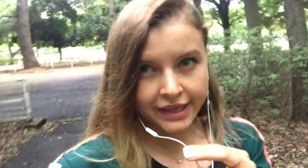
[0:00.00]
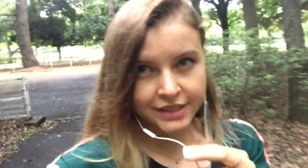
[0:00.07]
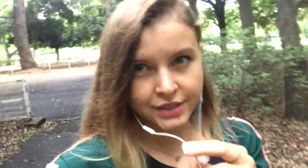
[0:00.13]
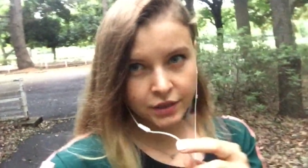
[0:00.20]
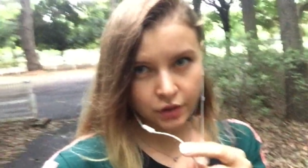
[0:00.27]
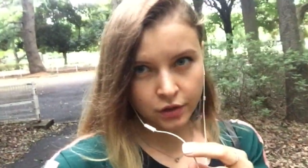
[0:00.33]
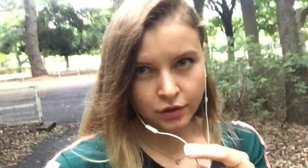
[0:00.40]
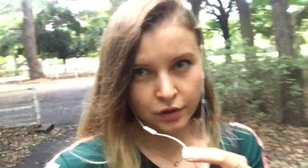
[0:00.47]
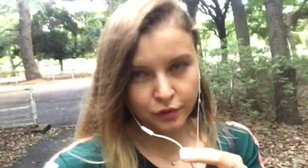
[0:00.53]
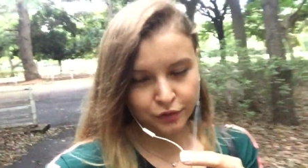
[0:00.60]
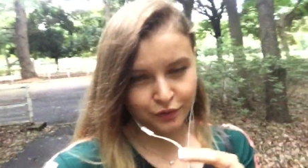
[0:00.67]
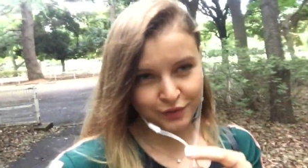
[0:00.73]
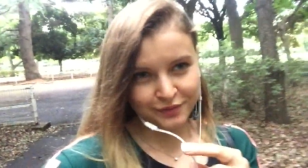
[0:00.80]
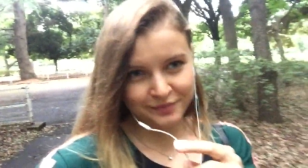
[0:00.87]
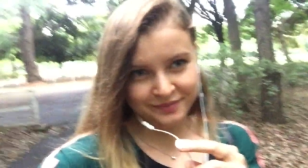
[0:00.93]

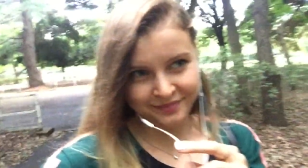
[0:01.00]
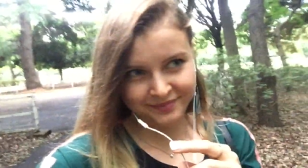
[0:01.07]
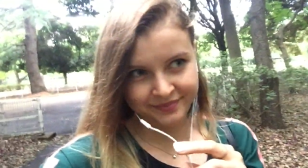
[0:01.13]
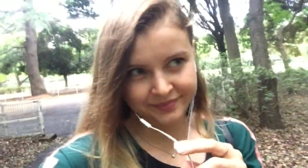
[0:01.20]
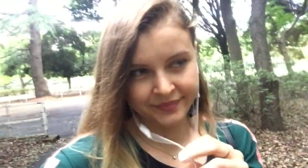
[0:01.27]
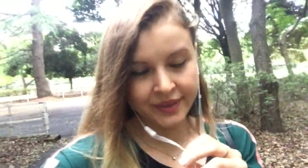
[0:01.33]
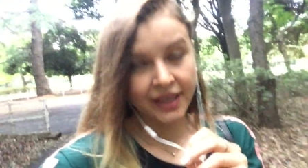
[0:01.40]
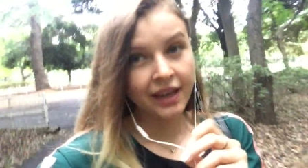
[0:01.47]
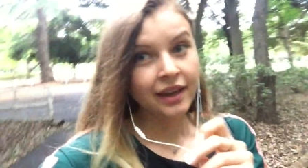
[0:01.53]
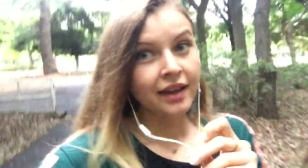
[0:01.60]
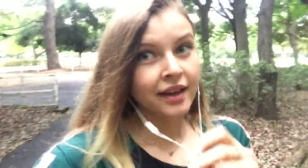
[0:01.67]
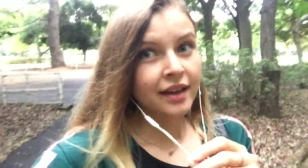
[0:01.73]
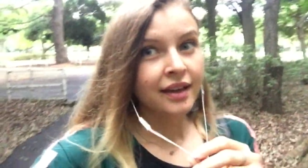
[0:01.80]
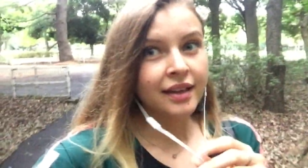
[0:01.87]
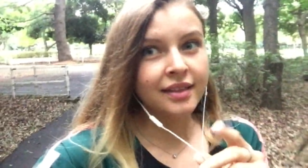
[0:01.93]
S-curve.
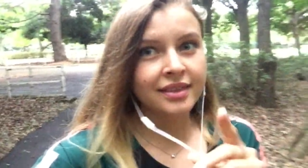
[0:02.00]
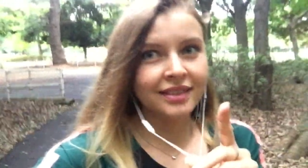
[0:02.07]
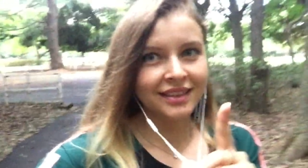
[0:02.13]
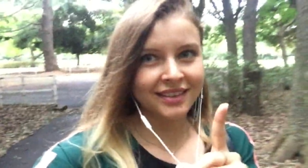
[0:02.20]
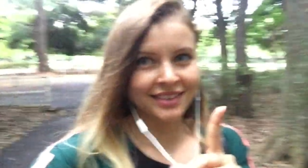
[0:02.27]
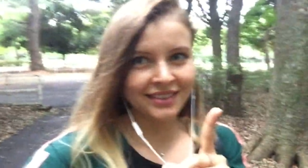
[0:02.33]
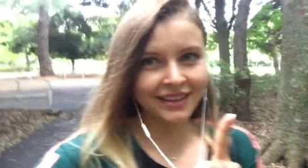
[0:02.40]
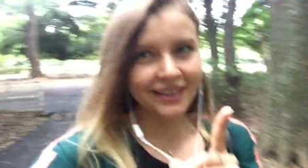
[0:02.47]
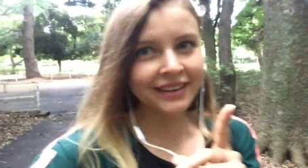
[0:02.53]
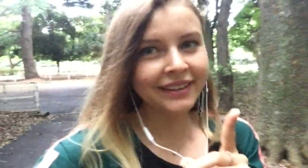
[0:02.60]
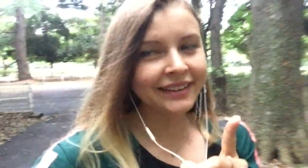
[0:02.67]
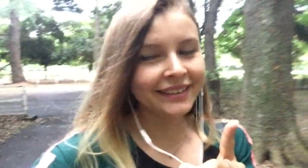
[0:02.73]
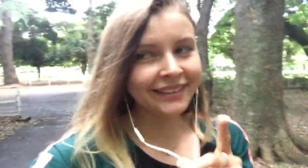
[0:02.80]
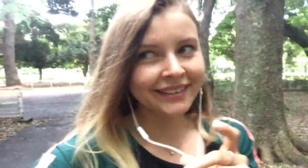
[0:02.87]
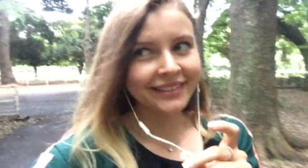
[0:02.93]
The
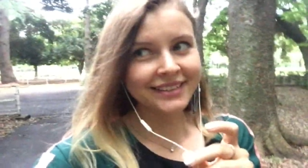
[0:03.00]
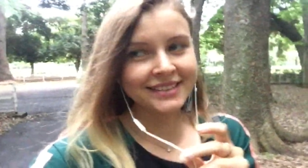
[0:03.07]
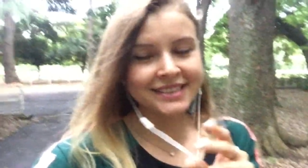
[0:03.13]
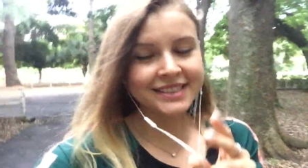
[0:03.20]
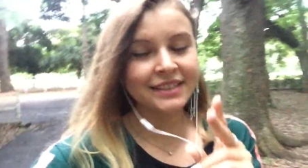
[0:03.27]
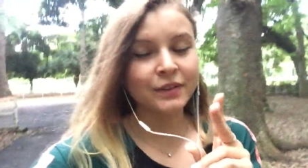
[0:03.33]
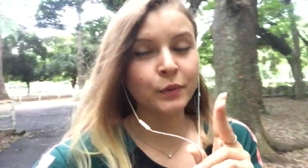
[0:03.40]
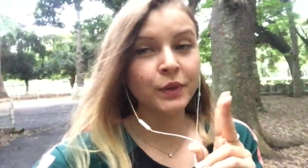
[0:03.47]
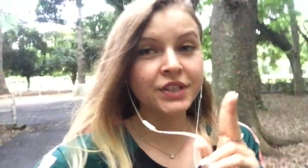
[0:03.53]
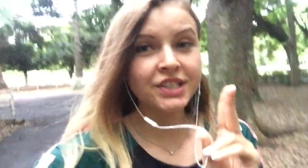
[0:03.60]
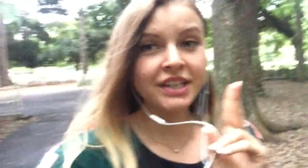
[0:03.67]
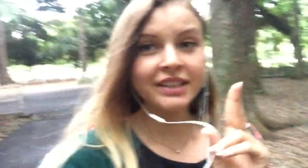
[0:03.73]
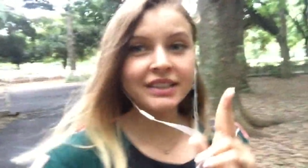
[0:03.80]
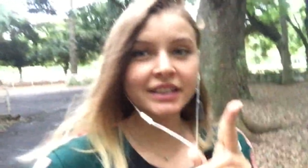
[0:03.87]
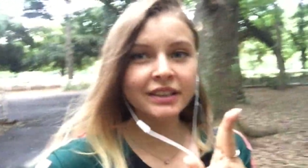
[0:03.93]
thing is, which
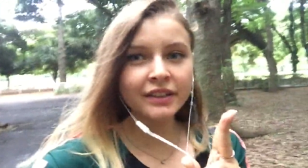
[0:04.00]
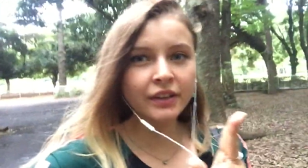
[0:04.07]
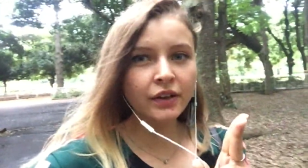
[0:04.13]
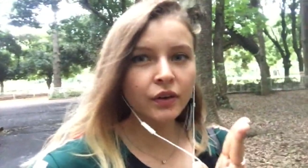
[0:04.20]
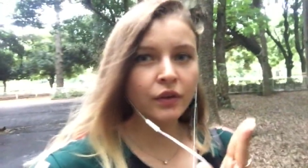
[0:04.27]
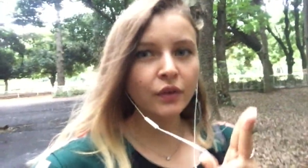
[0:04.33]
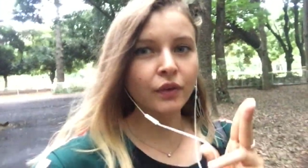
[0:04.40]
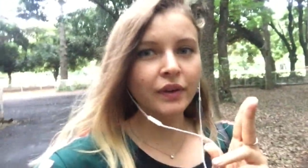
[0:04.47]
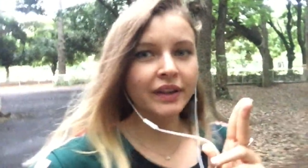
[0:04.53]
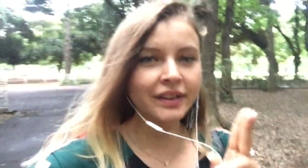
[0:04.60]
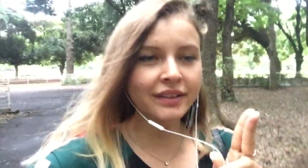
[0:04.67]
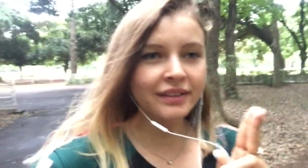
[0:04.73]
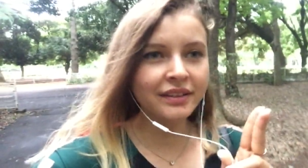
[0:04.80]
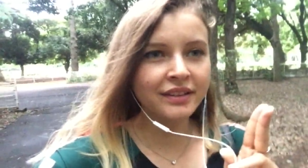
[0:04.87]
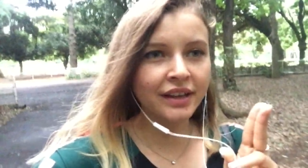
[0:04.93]
I didn't know
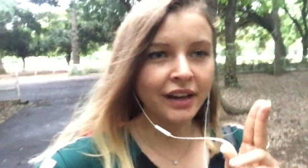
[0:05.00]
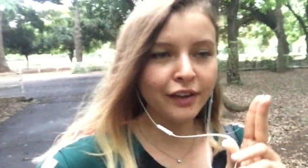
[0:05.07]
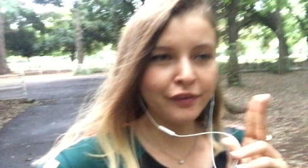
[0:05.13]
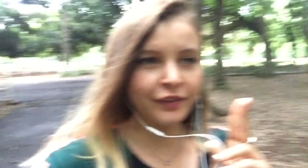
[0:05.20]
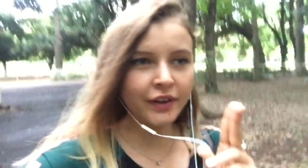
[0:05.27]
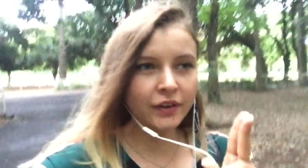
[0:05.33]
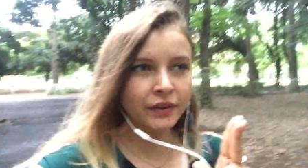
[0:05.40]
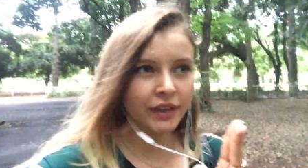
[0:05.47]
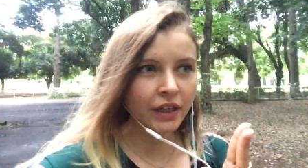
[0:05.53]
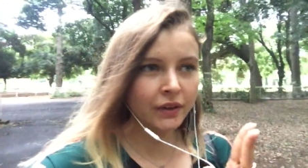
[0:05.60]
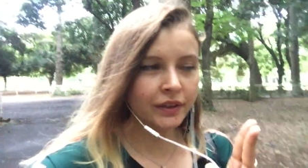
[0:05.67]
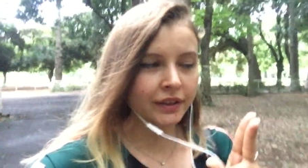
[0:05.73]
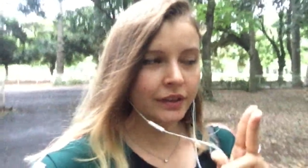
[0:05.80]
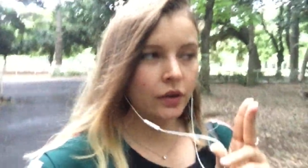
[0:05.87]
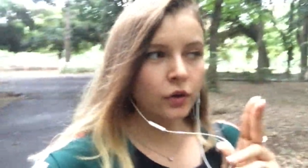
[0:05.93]
and I found
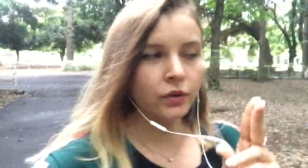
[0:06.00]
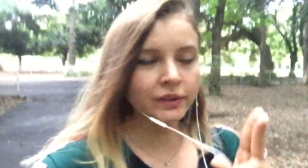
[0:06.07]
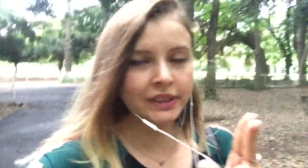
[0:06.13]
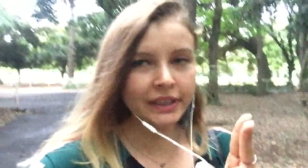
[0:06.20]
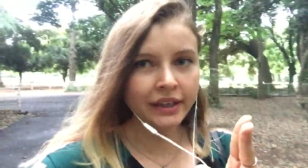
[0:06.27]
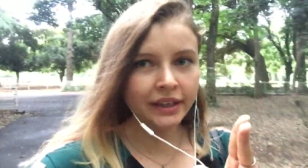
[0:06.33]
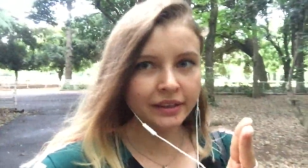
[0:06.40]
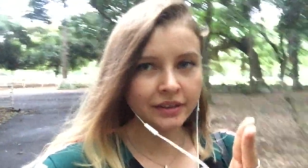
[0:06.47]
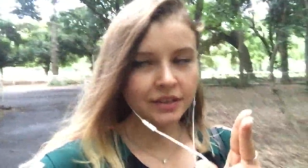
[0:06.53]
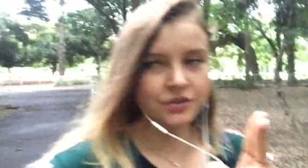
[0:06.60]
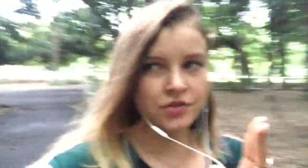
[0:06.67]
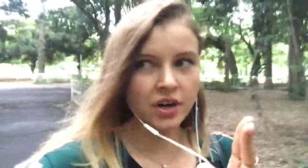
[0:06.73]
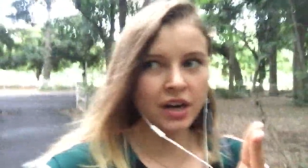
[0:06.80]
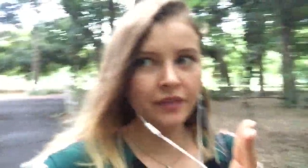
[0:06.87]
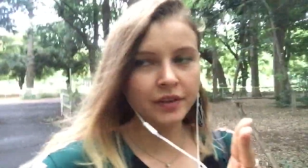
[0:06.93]
out it only at the
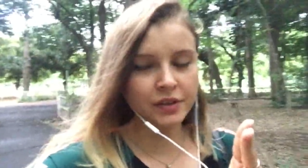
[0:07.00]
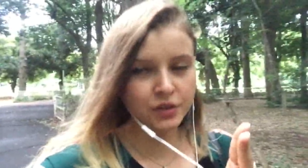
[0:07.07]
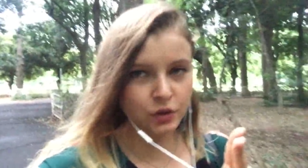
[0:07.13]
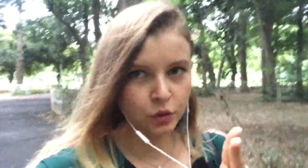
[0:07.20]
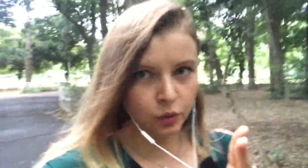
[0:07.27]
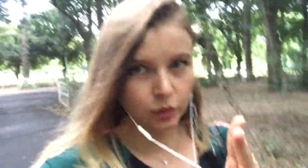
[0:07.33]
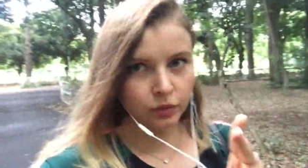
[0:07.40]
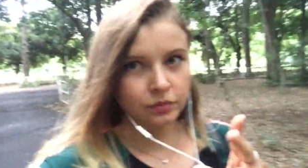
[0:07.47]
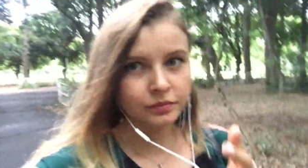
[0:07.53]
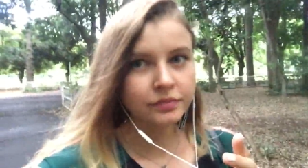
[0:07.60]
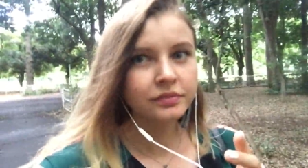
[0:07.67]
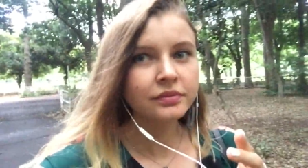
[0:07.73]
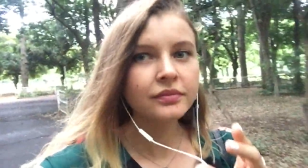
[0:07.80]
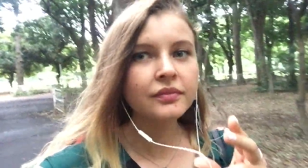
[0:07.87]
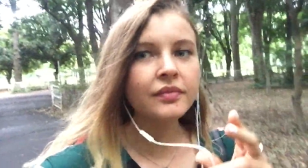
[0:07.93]
driving school,
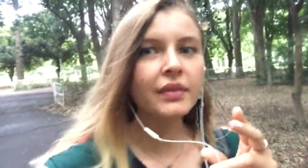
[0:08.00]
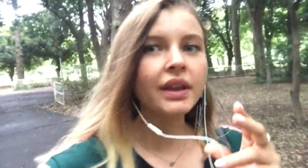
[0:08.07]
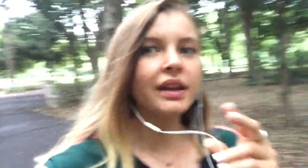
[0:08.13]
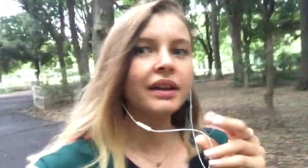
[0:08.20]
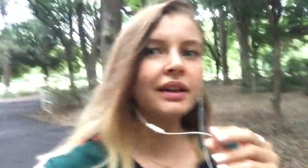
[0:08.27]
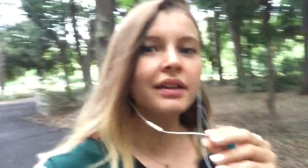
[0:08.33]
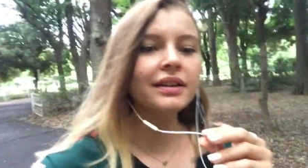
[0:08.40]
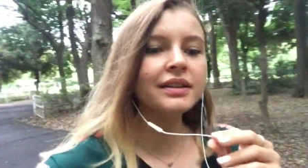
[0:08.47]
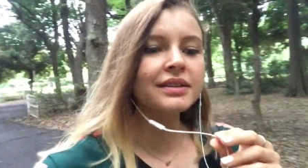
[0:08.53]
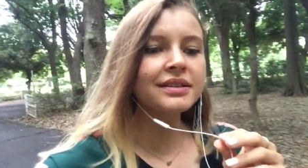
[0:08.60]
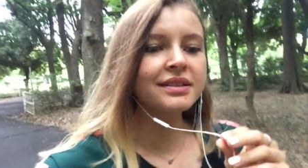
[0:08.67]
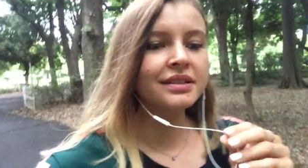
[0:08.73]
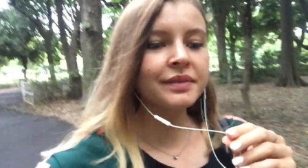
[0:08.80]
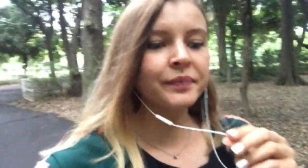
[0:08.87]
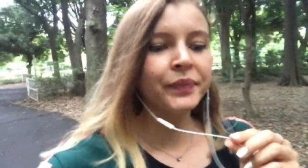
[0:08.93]

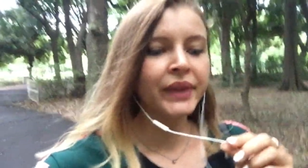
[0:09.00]
is